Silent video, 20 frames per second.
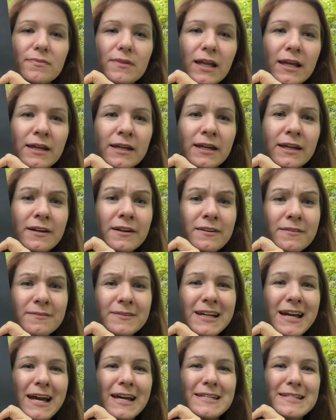Here
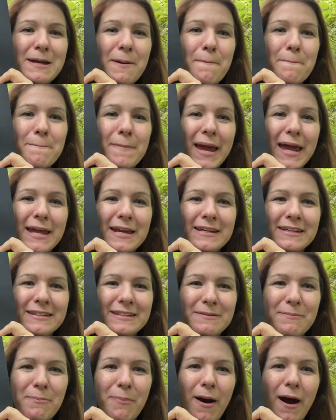the main
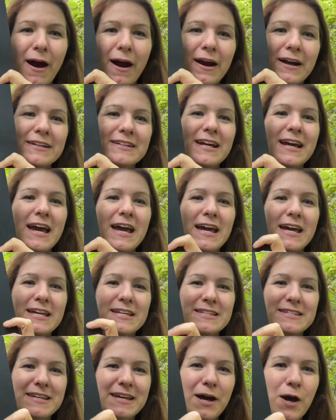part
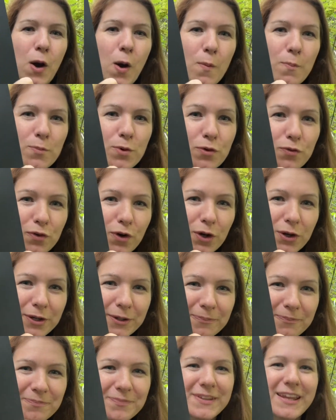is a
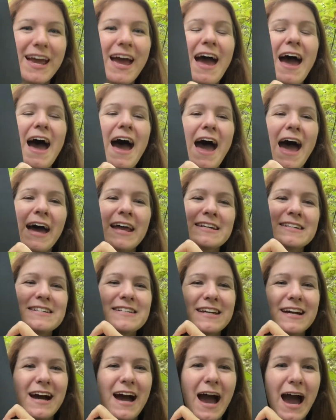mouflon. And
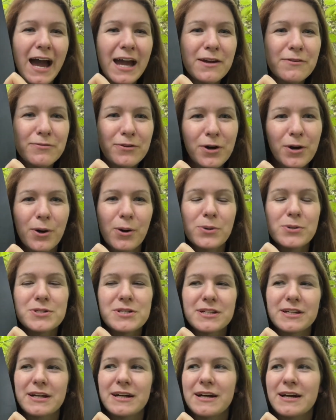I
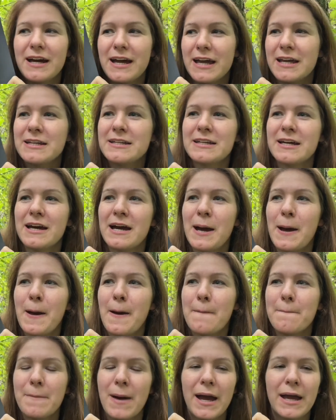wrote in
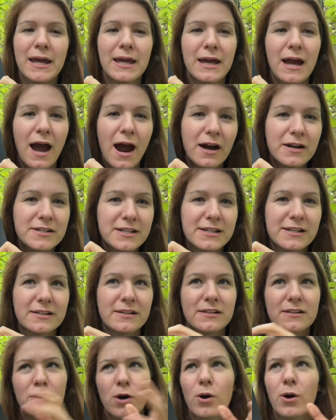my
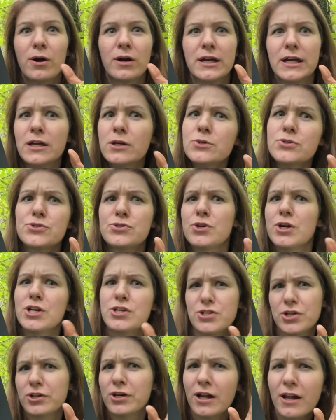article or
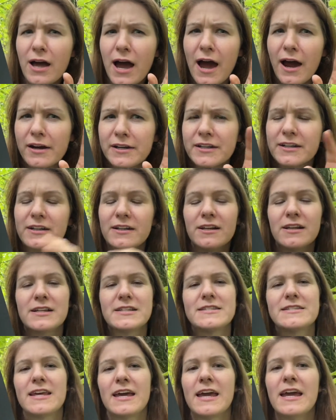illustrational article,
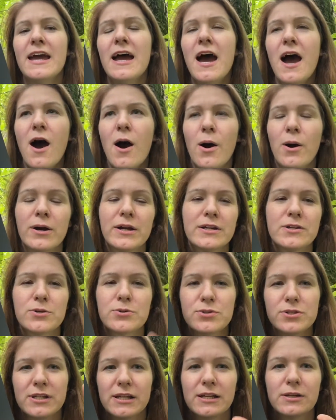let's say, or
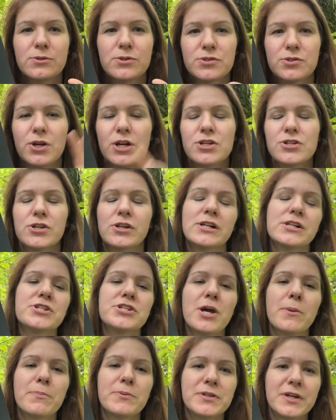illustrational
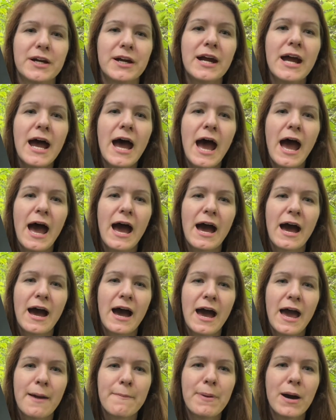chapter
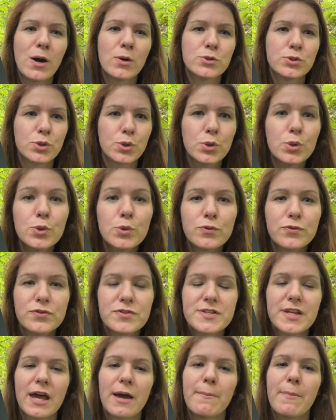about
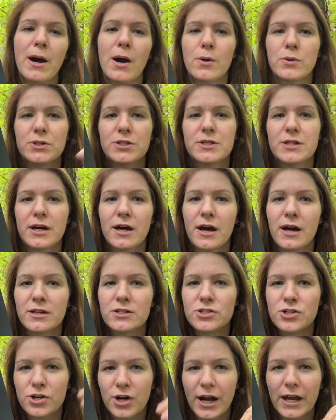hoofs, about the
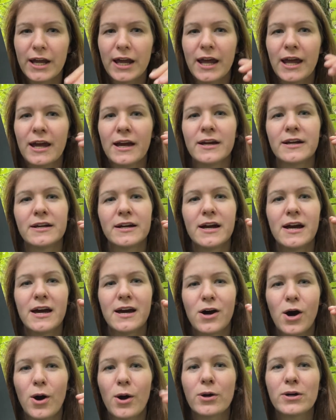trekking,
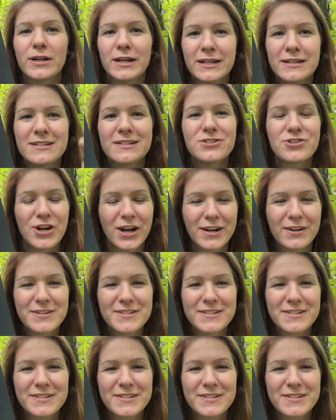or in the trekker's